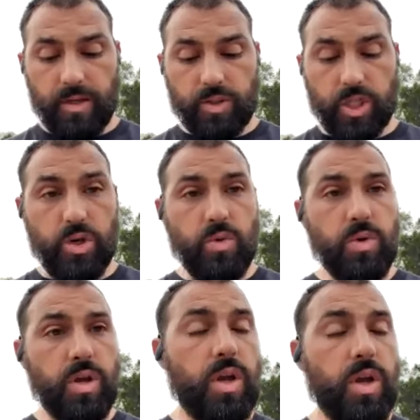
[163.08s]
2,
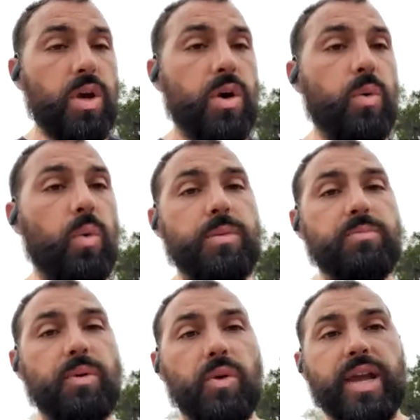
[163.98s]
1.
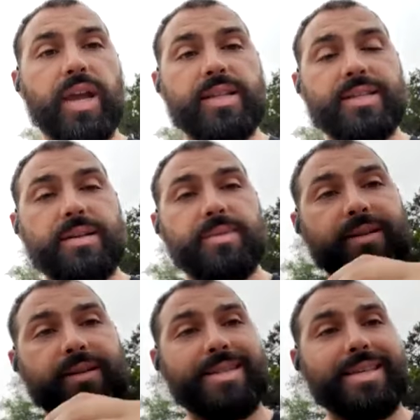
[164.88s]
Both hands come down to
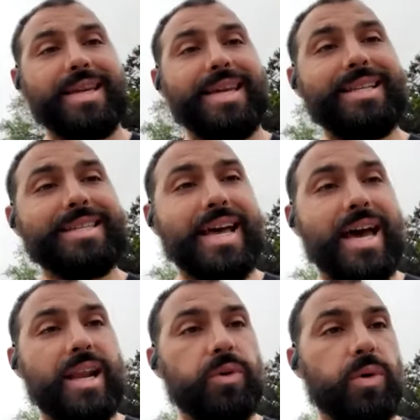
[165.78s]
the inside of your
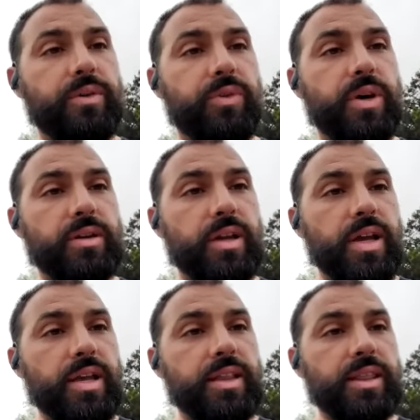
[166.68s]
right foot.
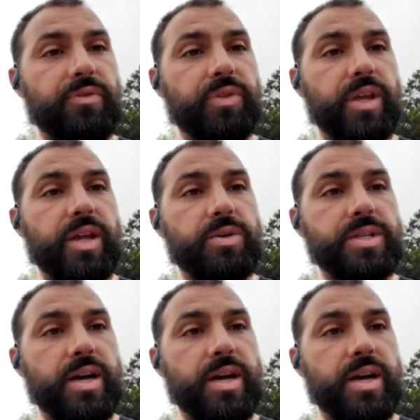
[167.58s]
Left leg goes out